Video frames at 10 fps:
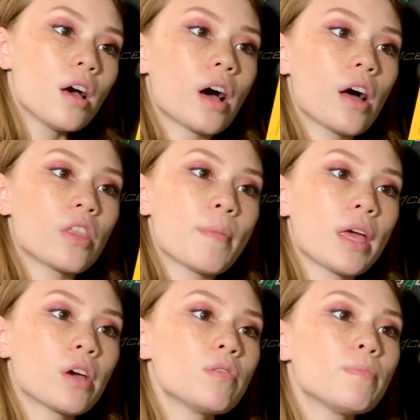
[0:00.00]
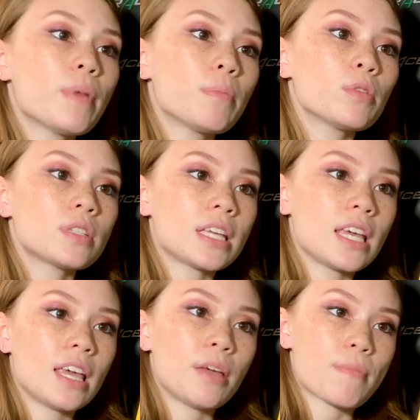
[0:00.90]
The mango bubble
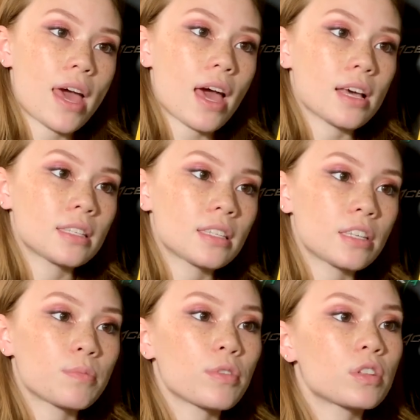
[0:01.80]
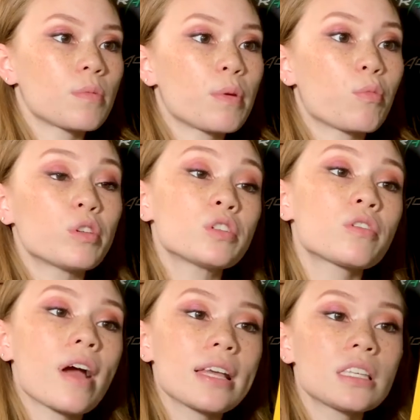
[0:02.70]
tea mask is supposed to be
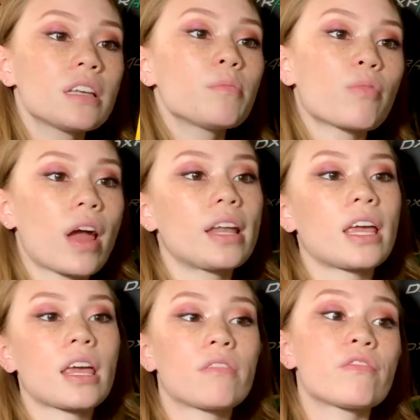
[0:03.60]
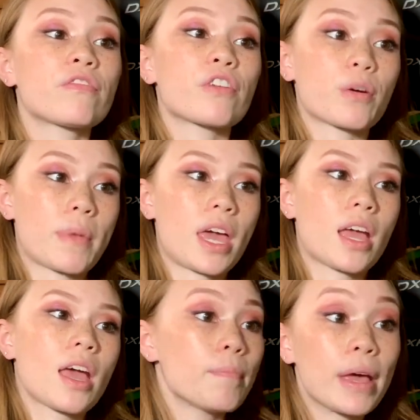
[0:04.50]
moisturizing, brightening, and
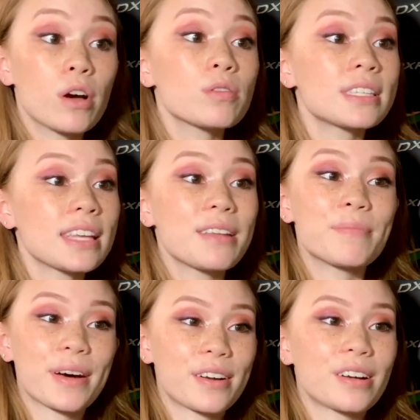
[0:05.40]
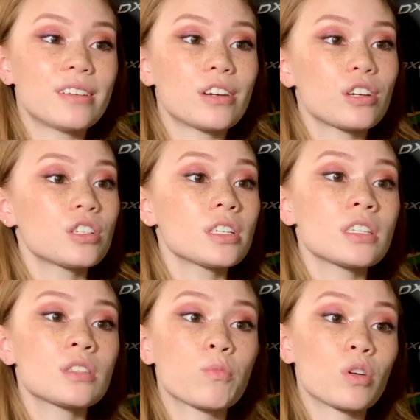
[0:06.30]
firming. Mango seed butter
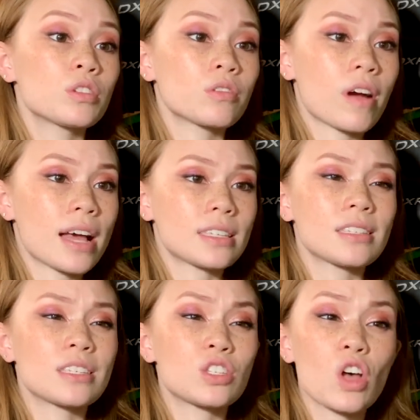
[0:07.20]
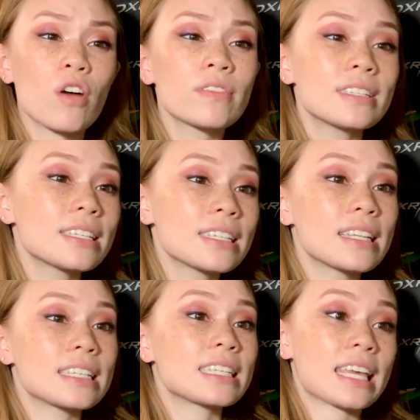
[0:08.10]
nourishes, moisturizes, and softens
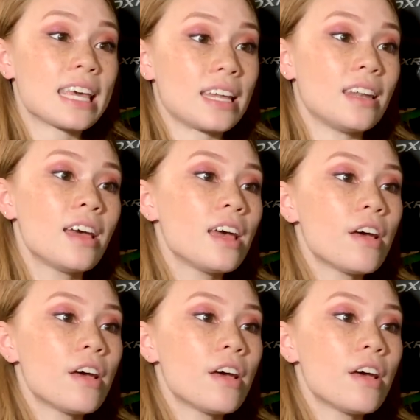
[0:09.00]
the skin.